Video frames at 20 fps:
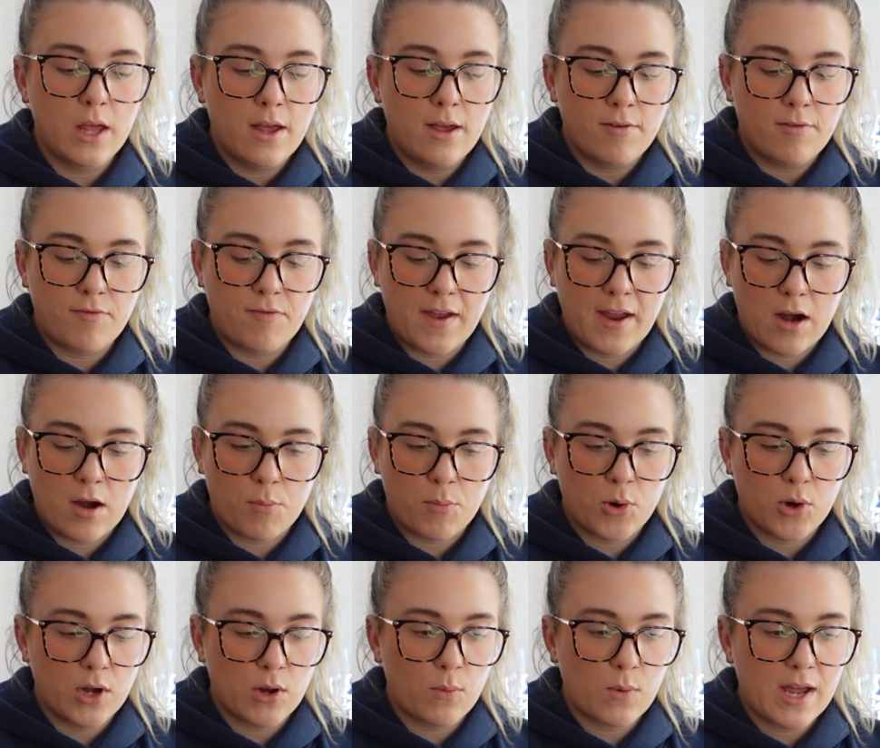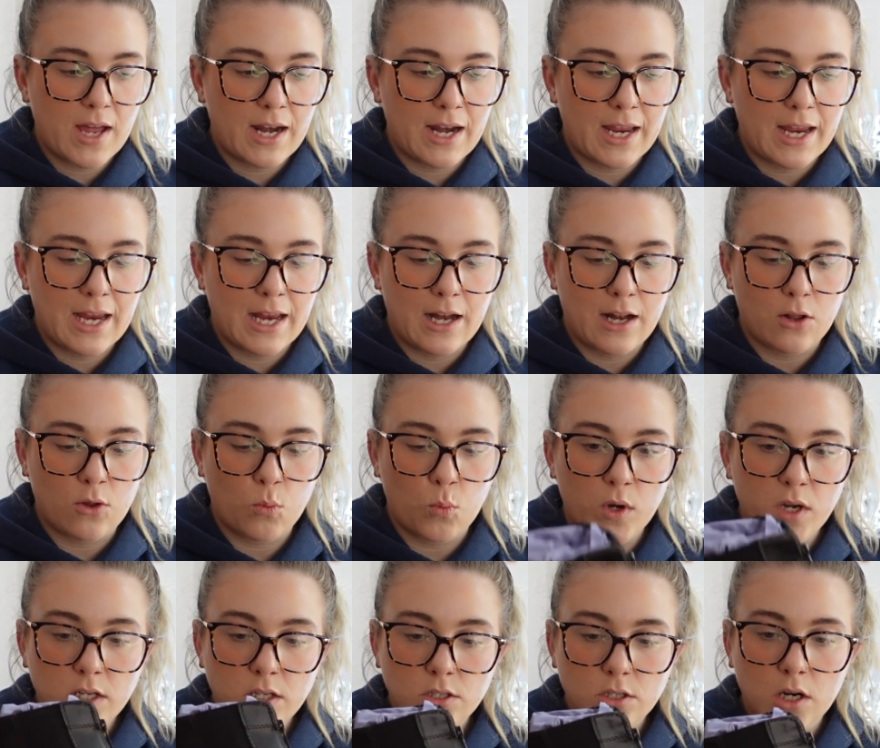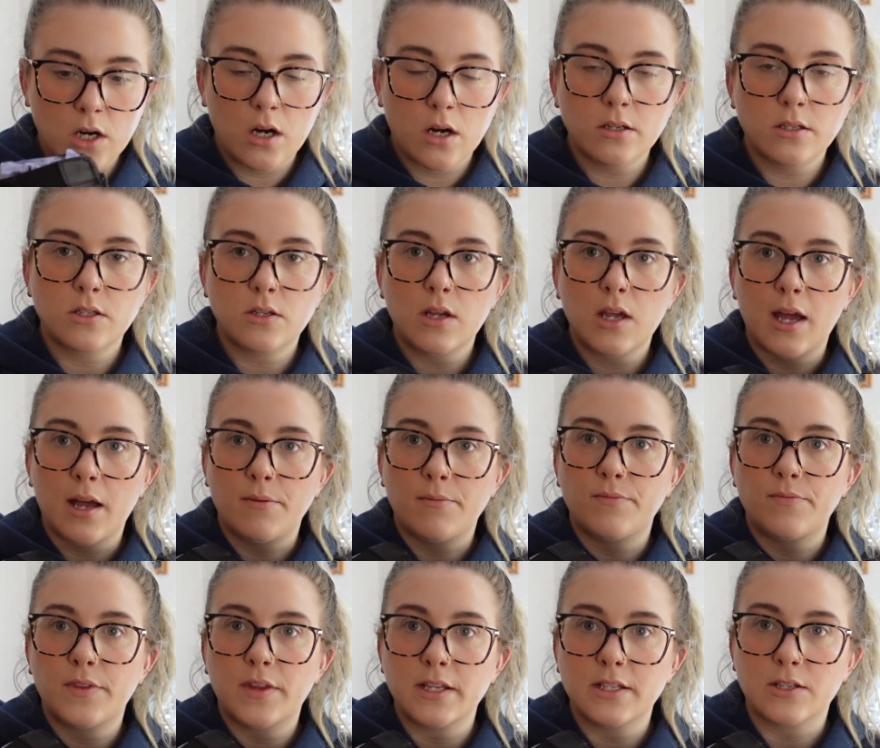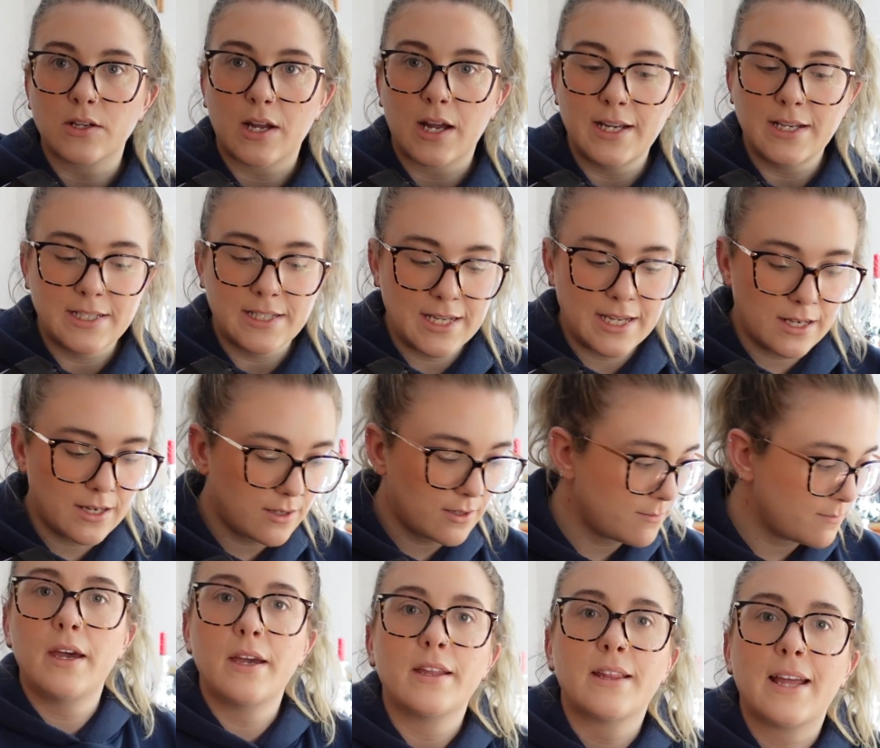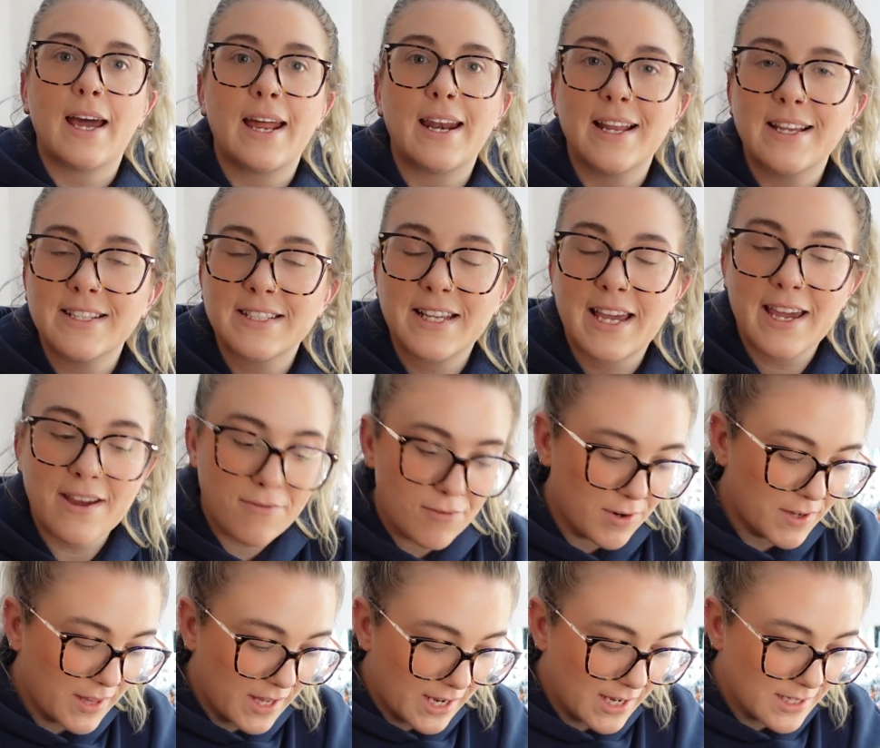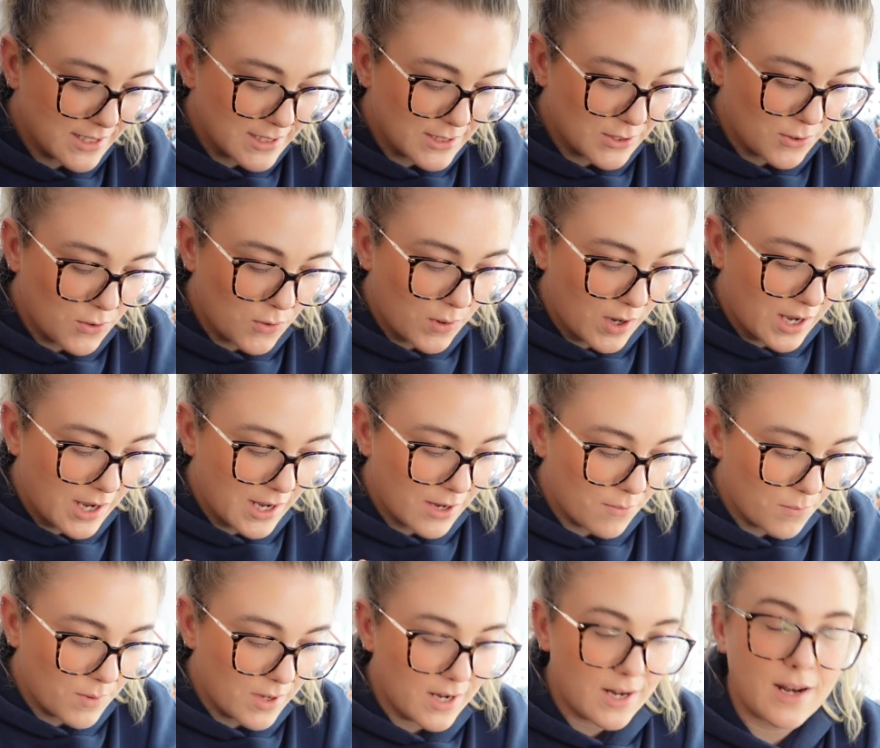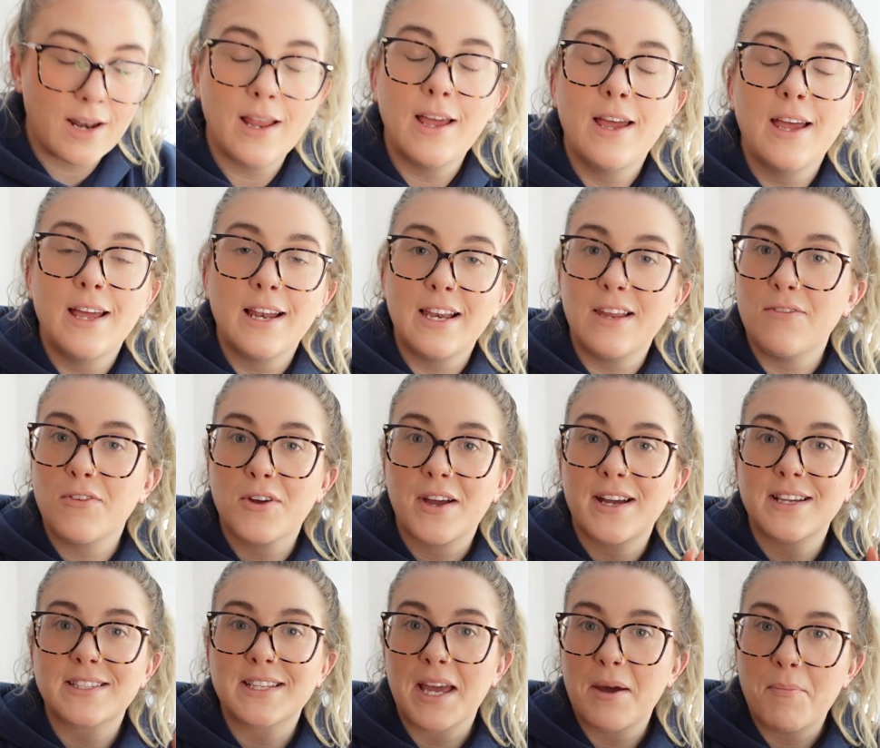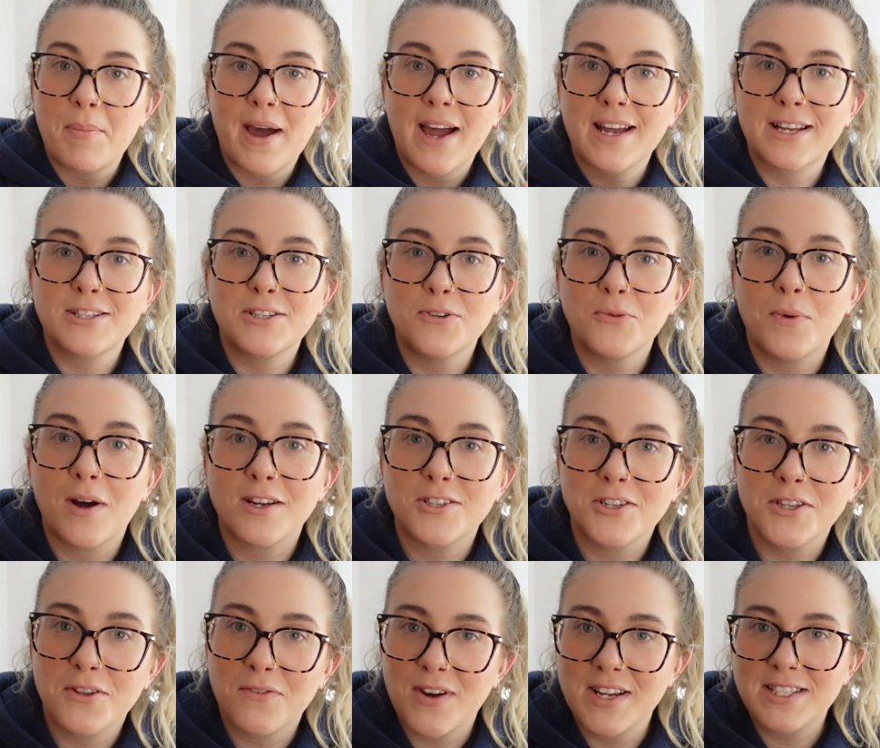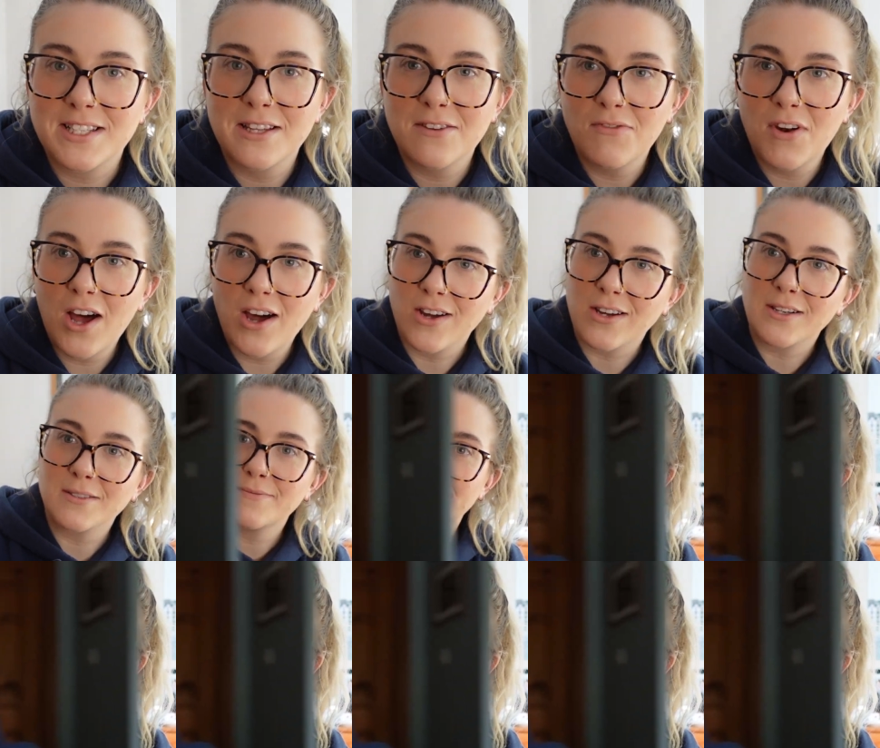fare pretty well in the winter. So yeah, these look ideal. That is everything, so I will leave you guys get back to watching the rest of the vlog.